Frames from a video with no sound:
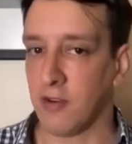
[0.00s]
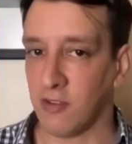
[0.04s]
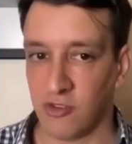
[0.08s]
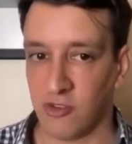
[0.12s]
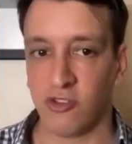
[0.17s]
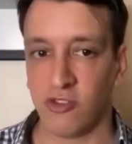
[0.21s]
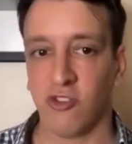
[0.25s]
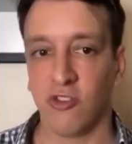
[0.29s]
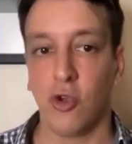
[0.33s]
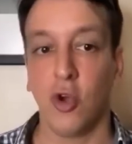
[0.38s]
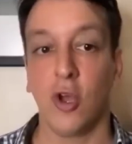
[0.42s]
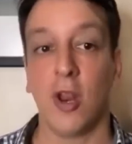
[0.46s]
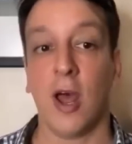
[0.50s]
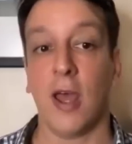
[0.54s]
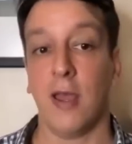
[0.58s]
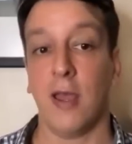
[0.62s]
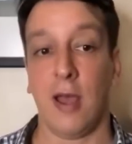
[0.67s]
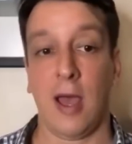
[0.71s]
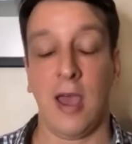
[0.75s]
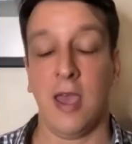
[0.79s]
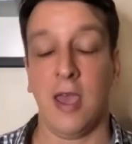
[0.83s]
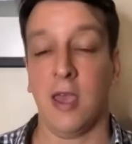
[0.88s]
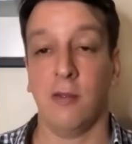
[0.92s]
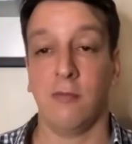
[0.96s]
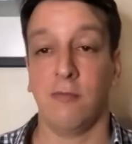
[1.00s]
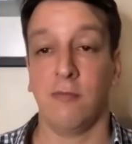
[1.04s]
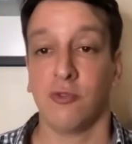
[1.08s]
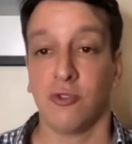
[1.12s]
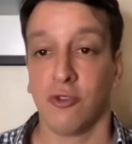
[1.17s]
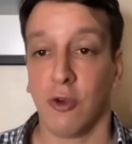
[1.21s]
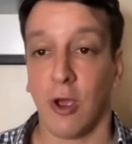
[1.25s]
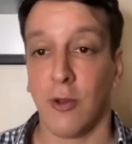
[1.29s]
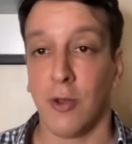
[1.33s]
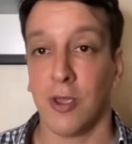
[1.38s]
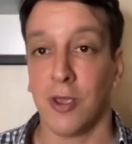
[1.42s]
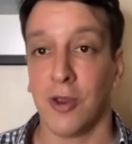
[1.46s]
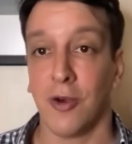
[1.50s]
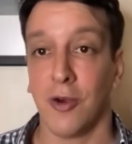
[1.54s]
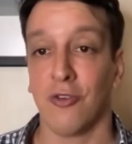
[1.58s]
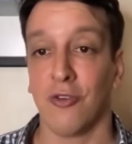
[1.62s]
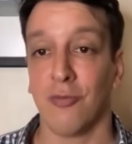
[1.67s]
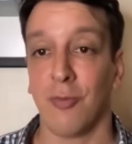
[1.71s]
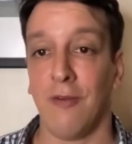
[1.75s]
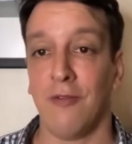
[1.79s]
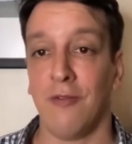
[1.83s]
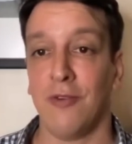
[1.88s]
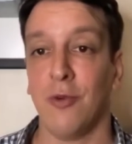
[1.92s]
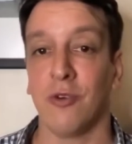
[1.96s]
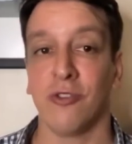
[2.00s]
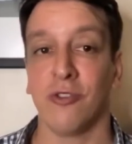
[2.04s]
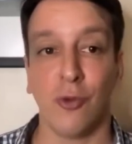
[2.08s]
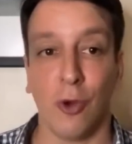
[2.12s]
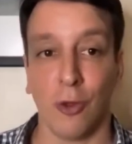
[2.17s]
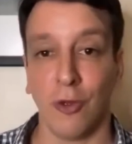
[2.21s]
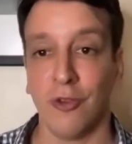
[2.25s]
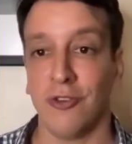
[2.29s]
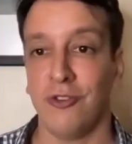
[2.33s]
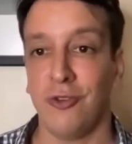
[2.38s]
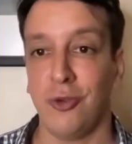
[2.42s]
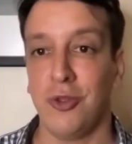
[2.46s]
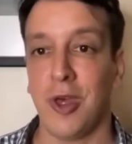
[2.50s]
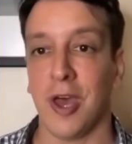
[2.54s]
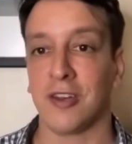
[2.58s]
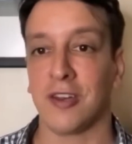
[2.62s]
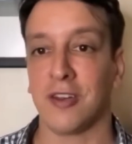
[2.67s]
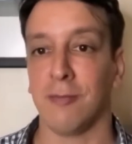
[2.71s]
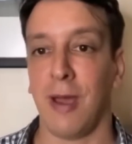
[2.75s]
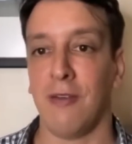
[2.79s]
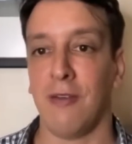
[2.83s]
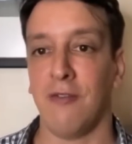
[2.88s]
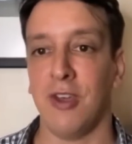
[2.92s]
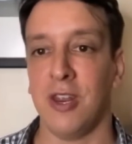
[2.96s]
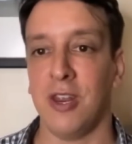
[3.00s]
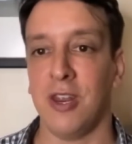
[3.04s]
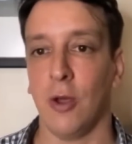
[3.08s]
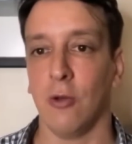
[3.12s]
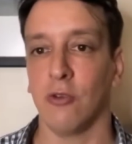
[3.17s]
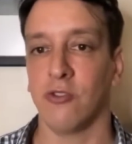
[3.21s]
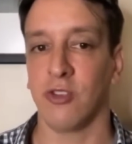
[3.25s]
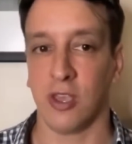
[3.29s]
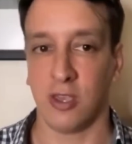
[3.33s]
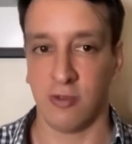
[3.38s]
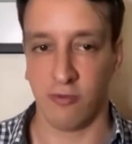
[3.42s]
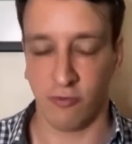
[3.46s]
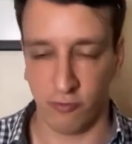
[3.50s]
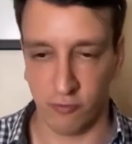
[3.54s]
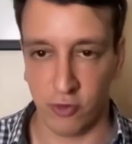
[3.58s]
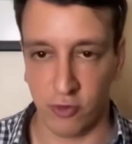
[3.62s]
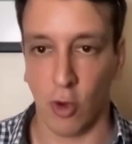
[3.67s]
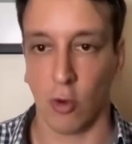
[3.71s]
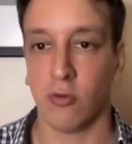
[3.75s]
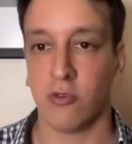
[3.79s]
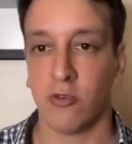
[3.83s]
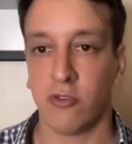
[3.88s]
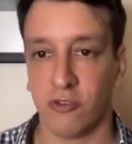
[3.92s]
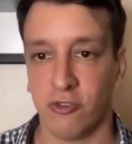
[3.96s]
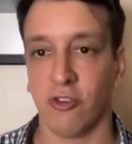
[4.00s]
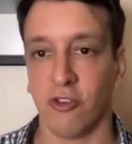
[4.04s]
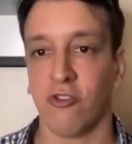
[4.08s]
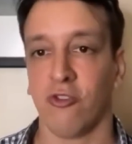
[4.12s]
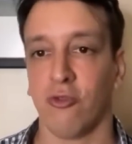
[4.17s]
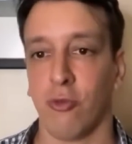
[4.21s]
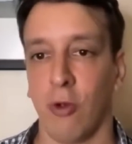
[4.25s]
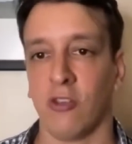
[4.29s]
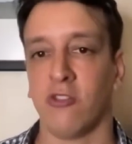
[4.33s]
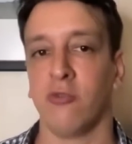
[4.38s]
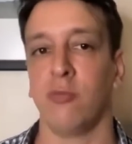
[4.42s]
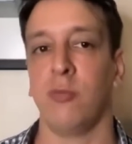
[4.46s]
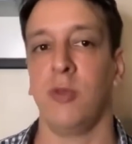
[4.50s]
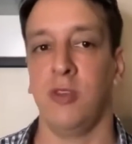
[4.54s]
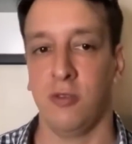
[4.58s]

This is good. I, I try to encourage my viewers to always do that to my videos. Like, don't just trust me.